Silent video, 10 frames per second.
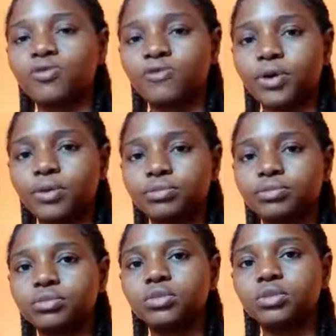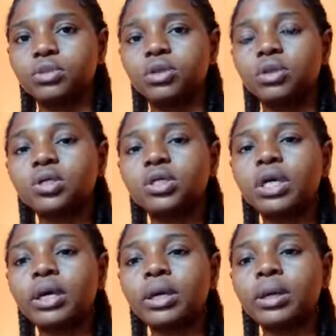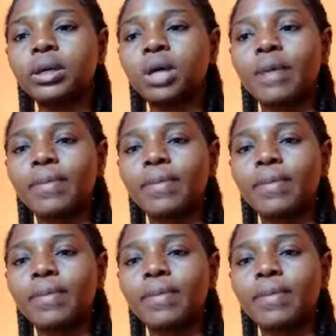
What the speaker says: Under about the author,